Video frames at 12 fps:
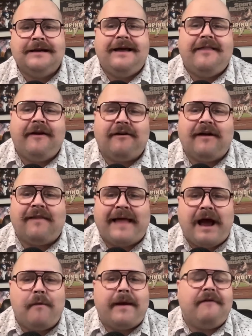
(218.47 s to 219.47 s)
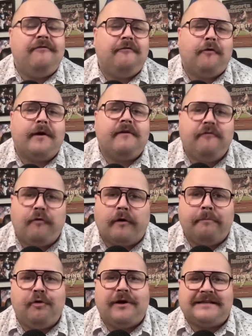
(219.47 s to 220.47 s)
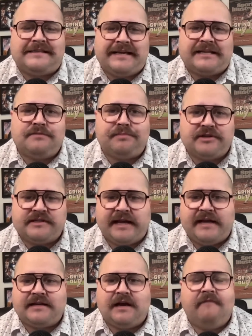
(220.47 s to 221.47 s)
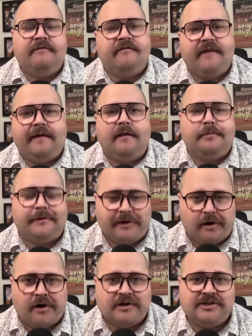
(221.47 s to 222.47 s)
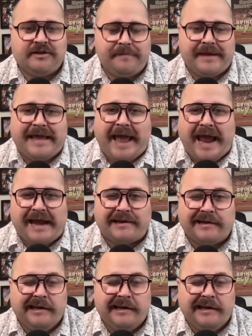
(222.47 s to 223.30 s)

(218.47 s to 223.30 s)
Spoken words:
They're allowing 44.6% of available yards to be gained.